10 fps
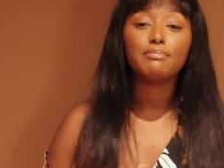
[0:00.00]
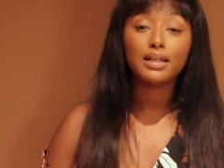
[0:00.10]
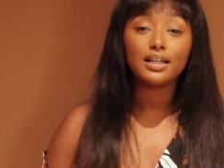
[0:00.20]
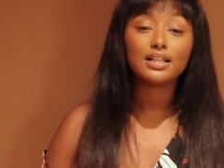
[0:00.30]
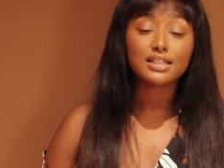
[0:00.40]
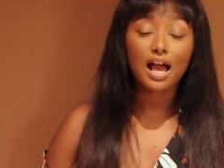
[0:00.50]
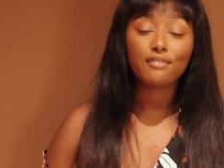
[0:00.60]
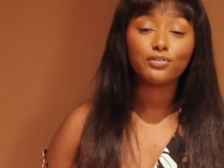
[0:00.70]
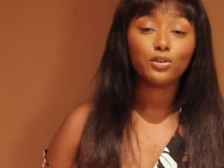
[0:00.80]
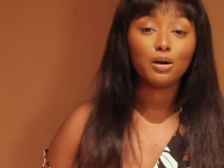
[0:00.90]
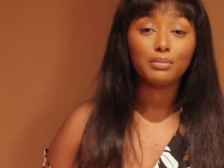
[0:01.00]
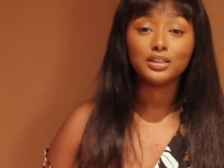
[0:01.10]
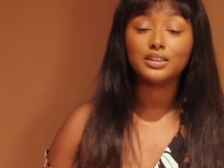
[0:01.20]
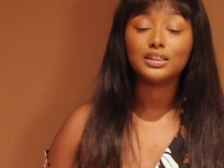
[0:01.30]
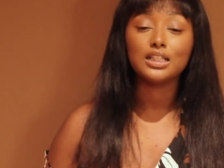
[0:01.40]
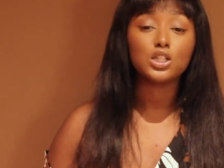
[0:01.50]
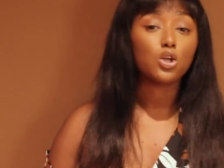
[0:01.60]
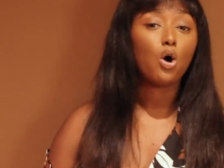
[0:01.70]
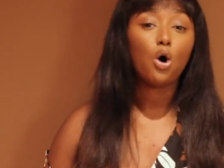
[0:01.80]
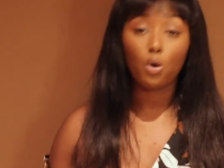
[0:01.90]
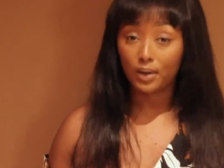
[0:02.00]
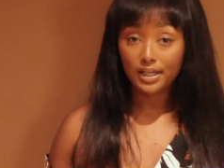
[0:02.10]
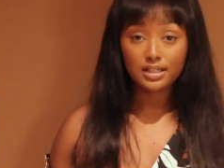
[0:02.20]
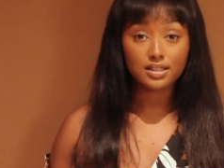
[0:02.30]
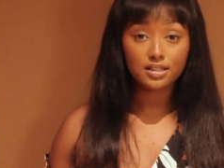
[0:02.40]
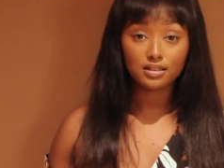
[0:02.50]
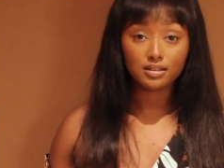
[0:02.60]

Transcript: money aside for emergencies always.